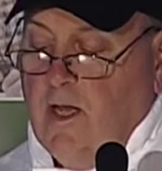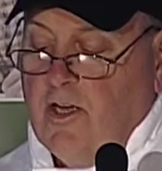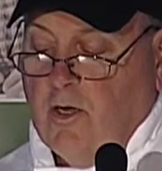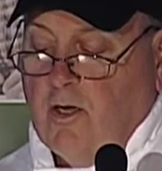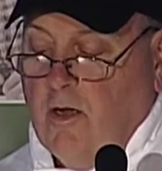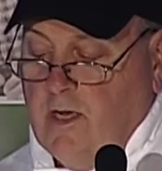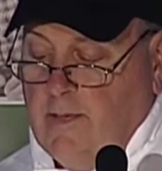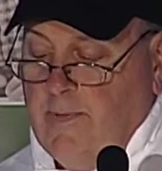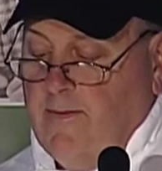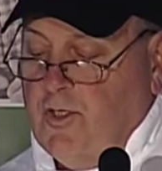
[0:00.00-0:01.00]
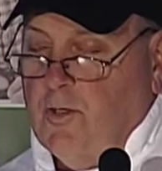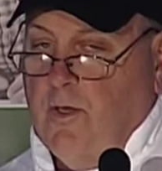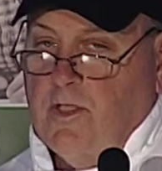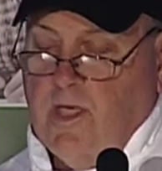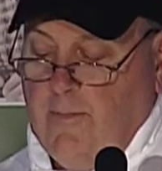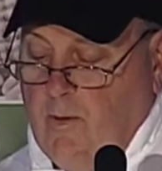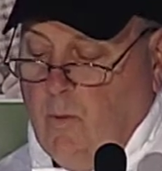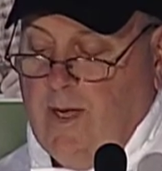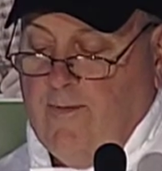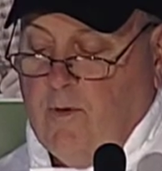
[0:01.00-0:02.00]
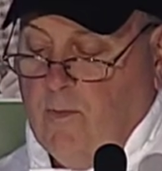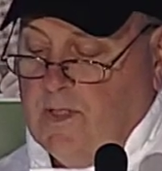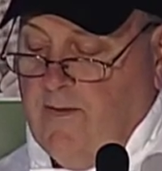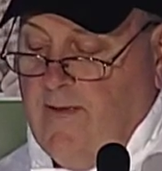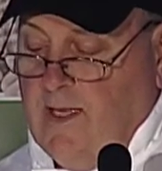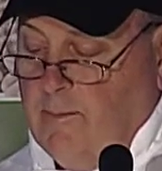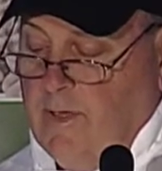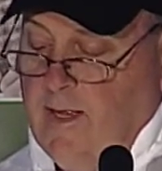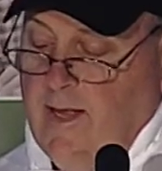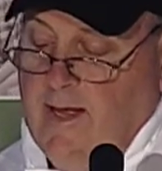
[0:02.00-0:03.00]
Your condiment of choice could be whatever was available